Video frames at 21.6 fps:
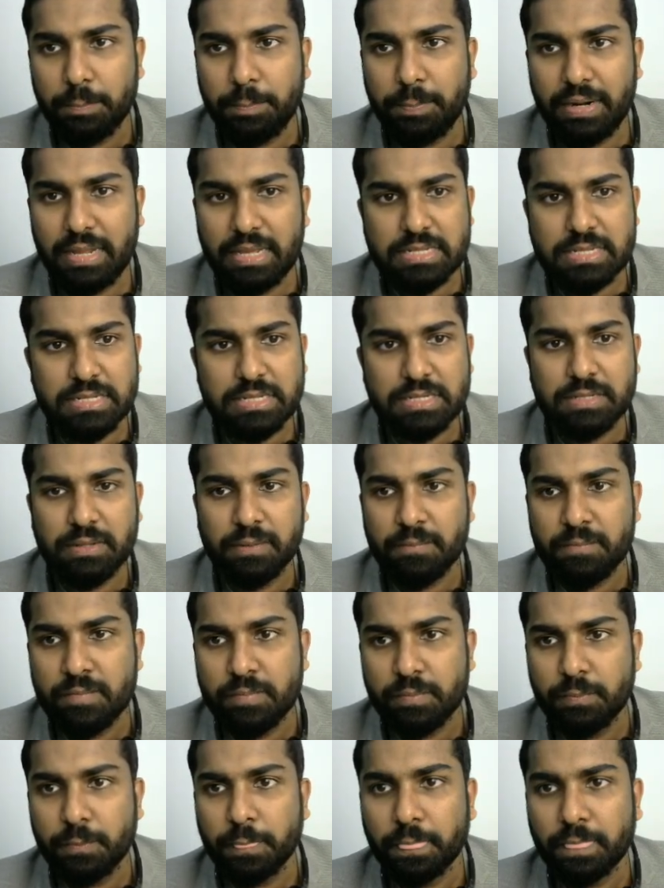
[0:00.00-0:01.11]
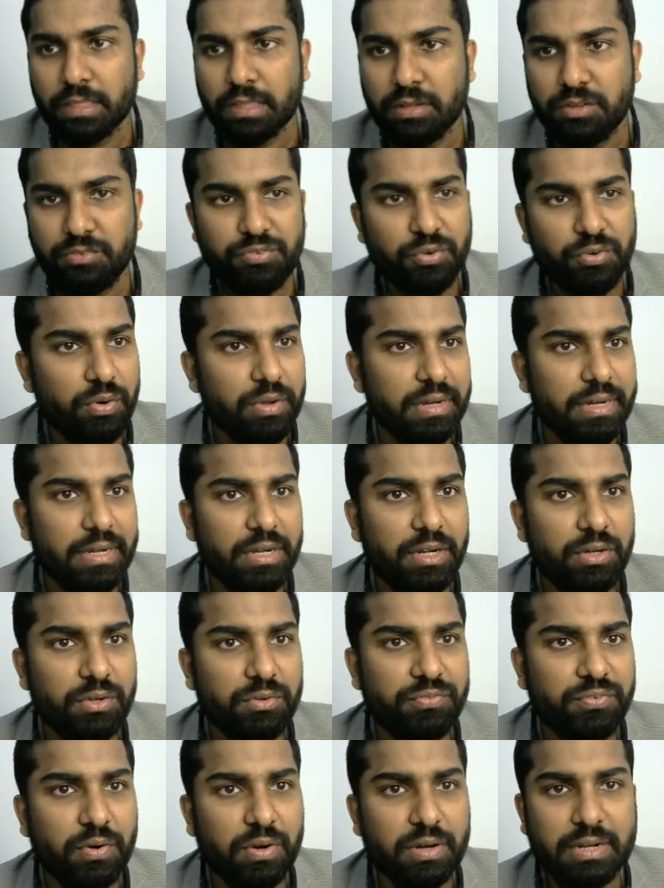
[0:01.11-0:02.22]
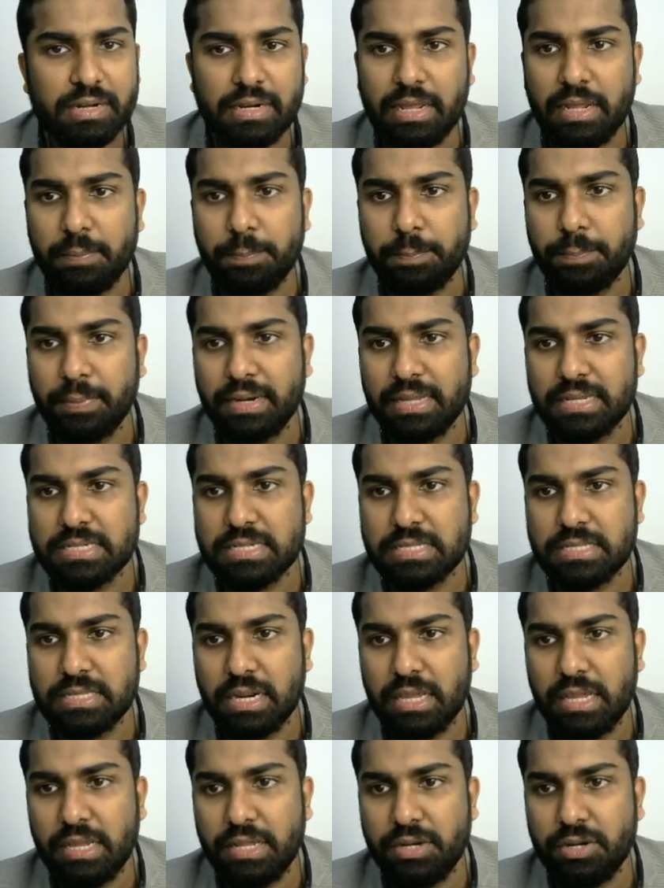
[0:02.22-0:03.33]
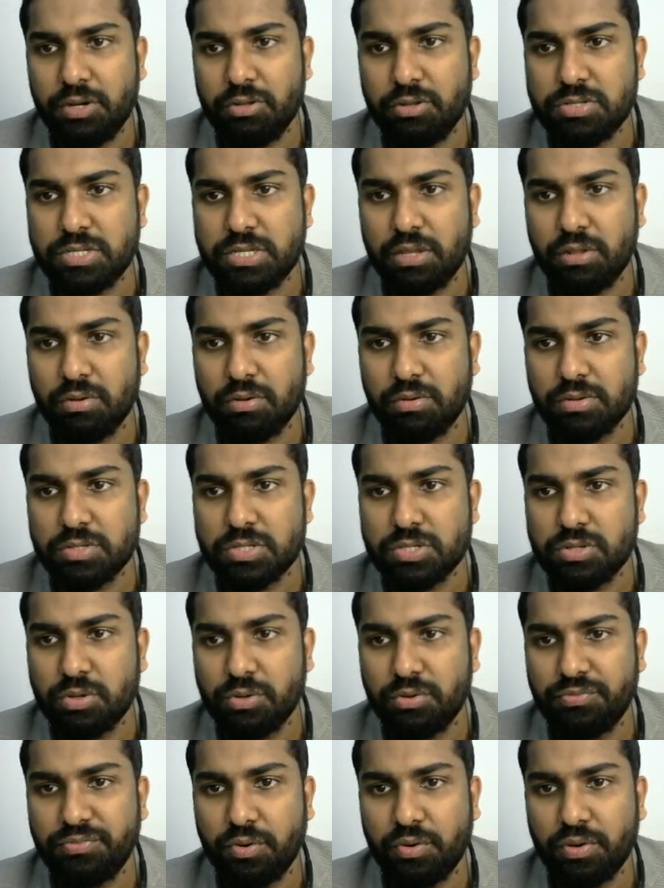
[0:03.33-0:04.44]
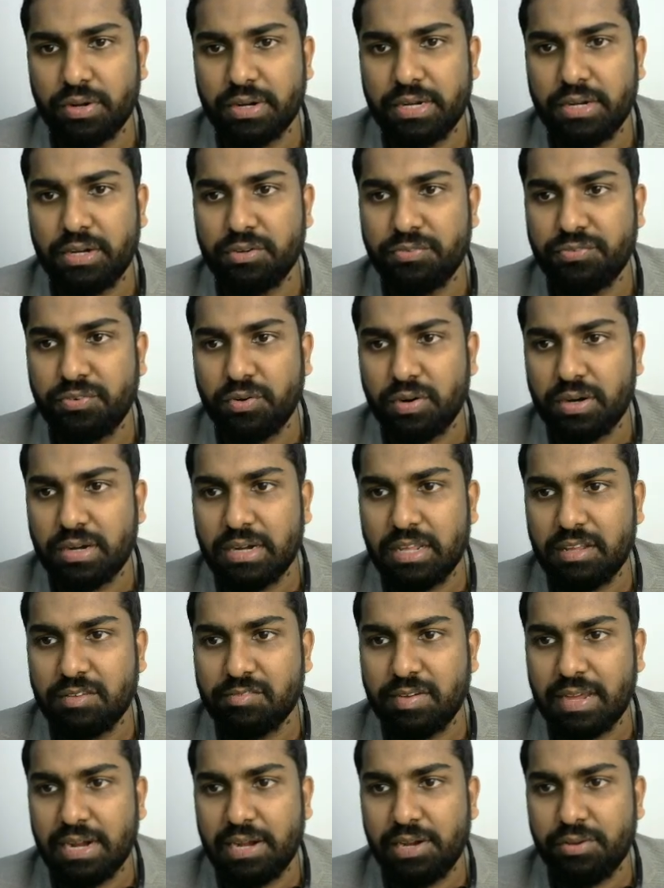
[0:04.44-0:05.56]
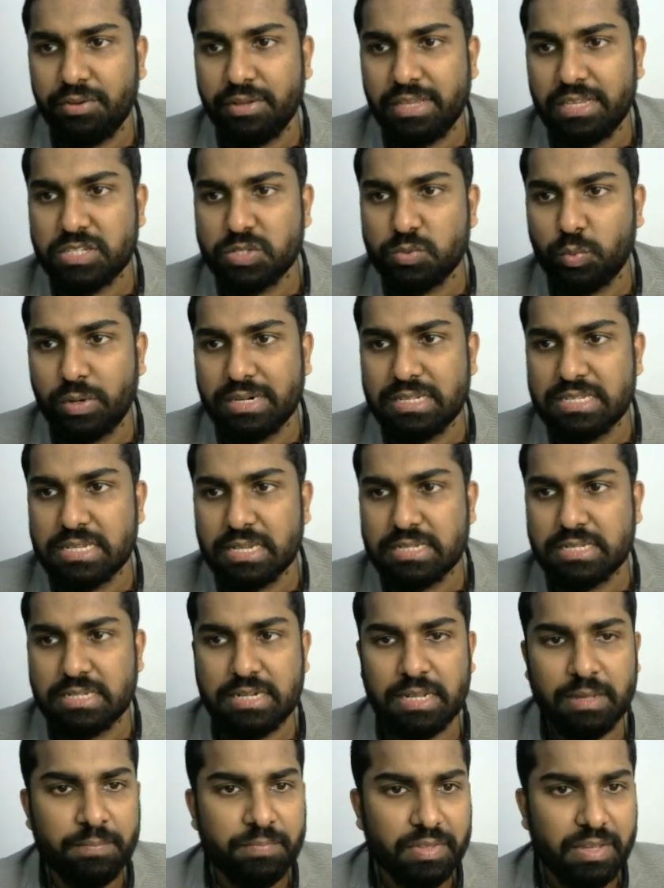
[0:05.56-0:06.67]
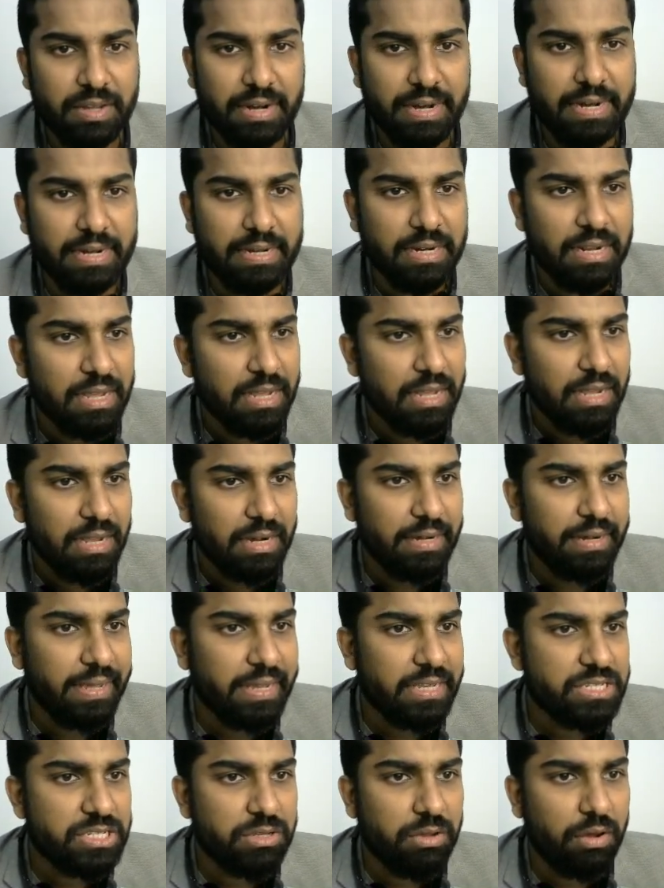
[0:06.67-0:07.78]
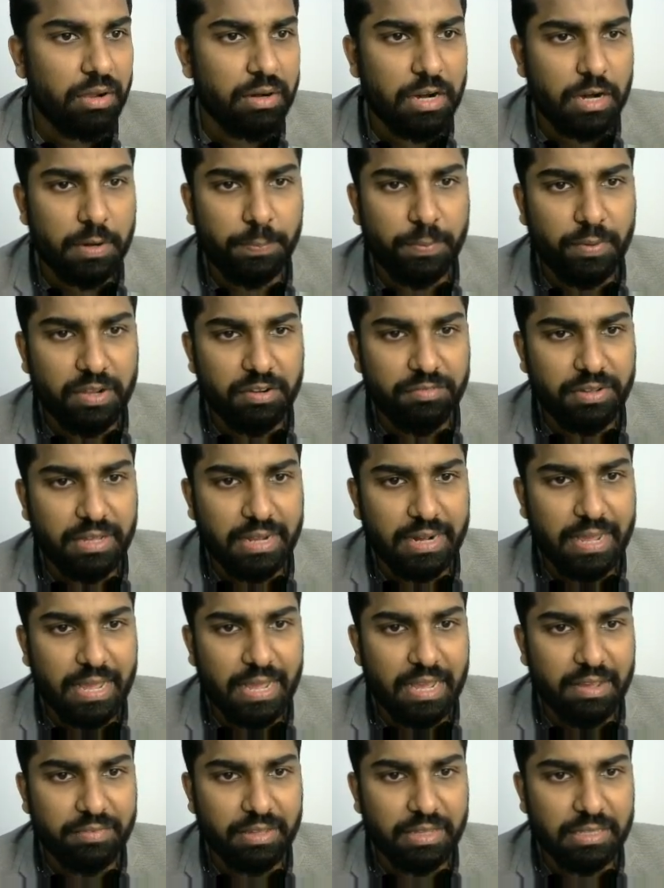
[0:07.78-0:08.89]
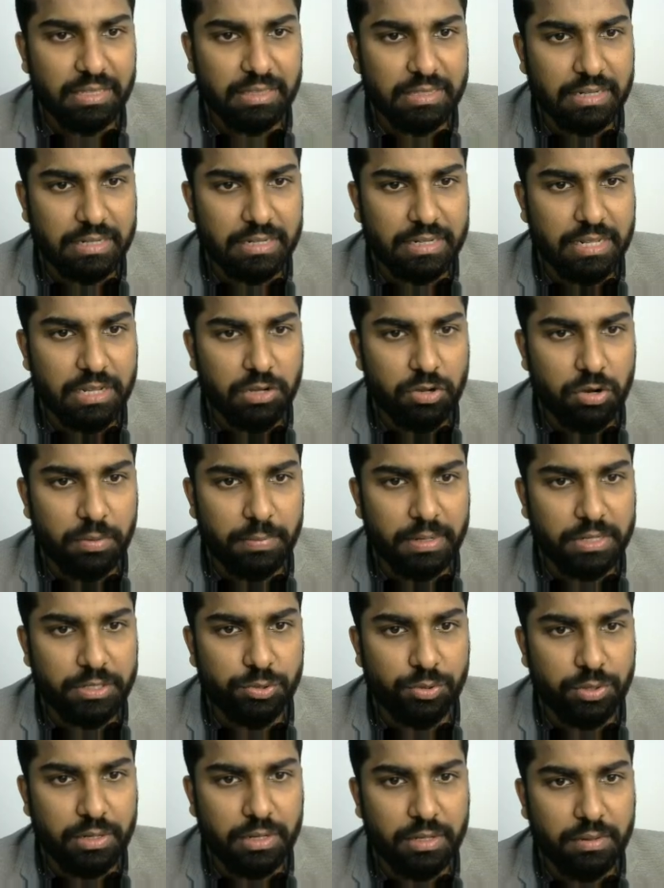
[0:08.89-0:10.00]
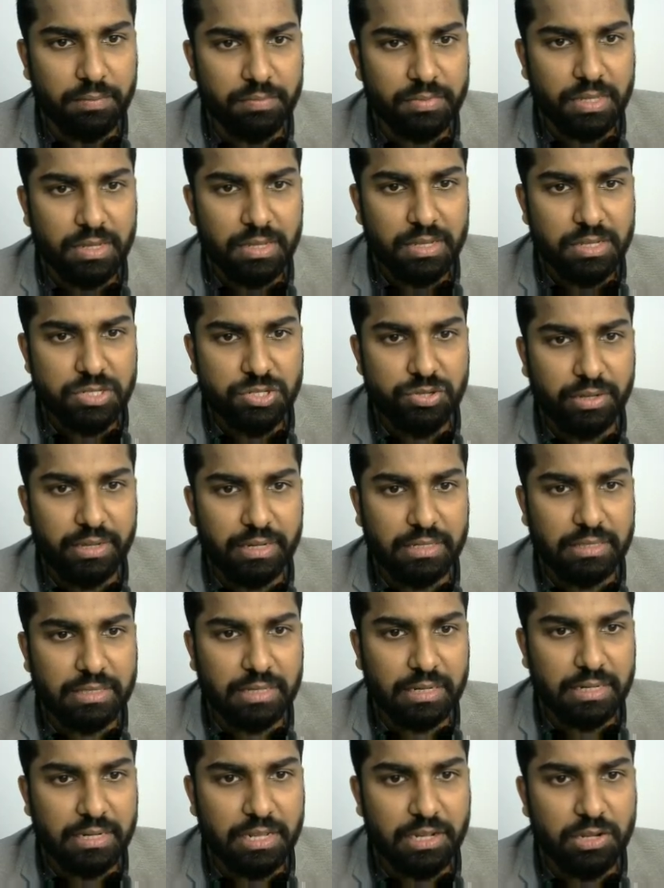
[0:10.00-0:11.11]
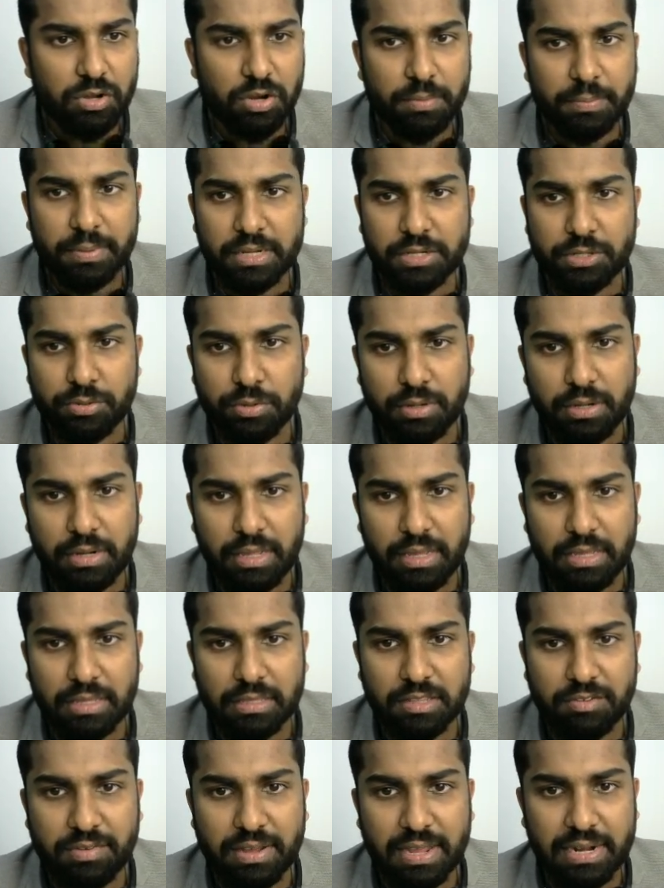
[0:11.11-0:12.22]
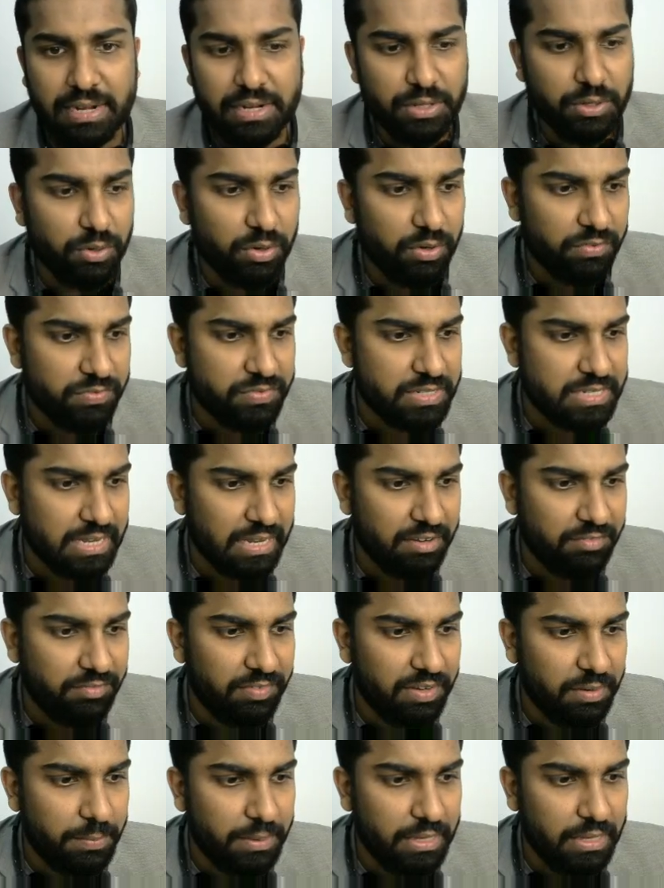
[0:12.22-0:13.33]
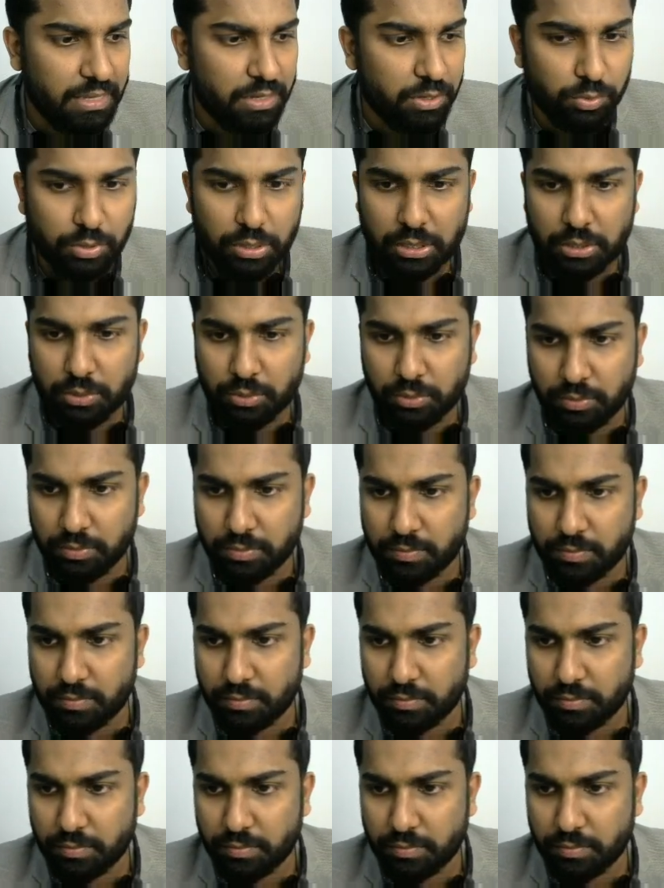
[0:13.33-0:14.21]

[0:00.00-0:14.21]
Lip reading: plus 4 into 40 plus 3 into 0. So 4 into 40 value is 160, right? Next corner point we are having 30, 20. So in 30, 20, the value of z will be equal to,